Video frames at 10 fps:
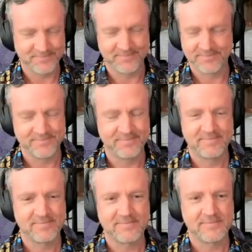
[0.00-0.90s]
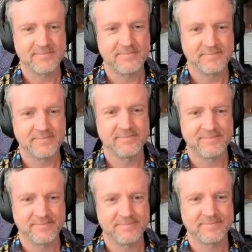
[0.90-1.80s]

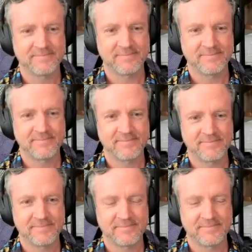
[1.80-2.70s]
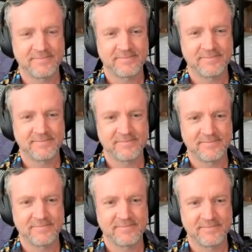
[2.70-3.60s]

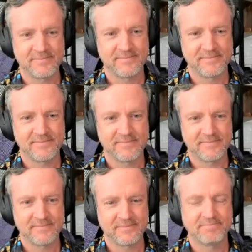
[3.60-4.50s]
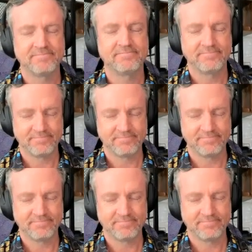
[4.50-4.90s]
No words are spoken by the person on screen.